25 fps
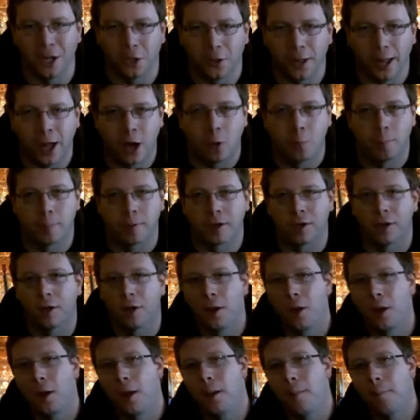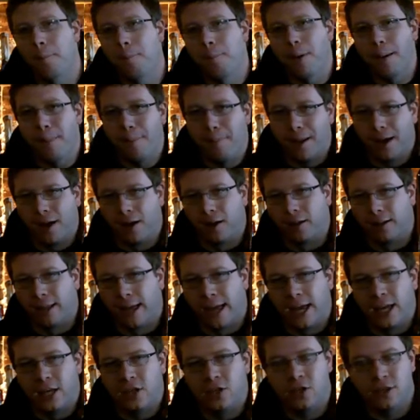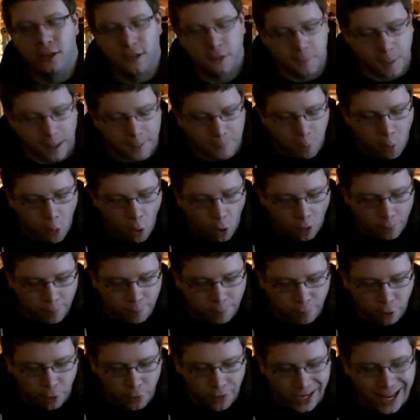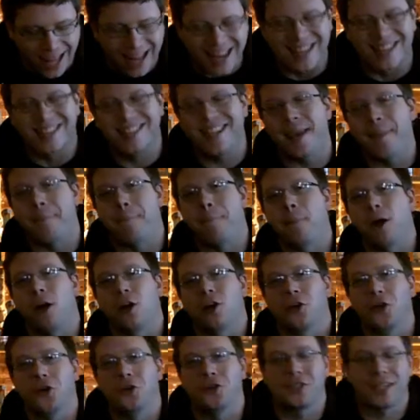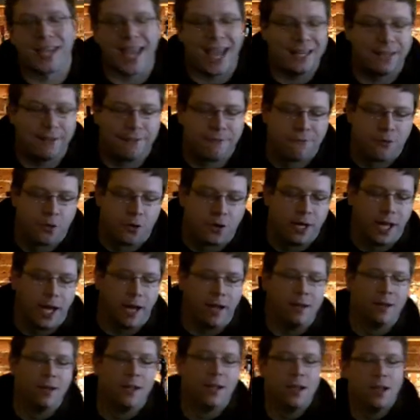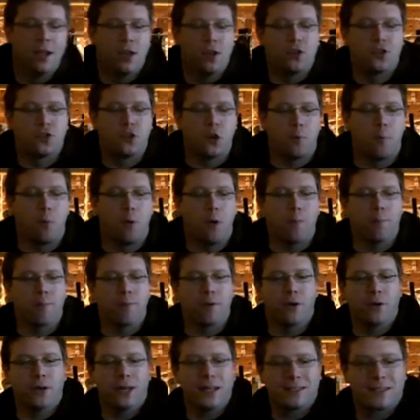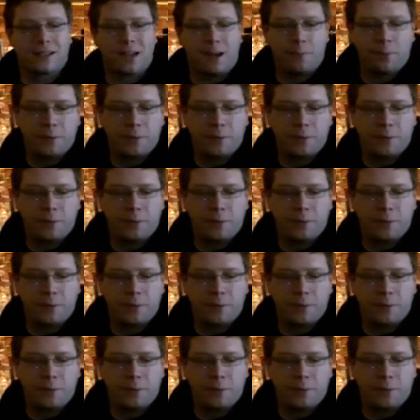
Little Helper, but barrel-aged. This is by Port Brewing out of San Marcos, California. So Port Brewing does a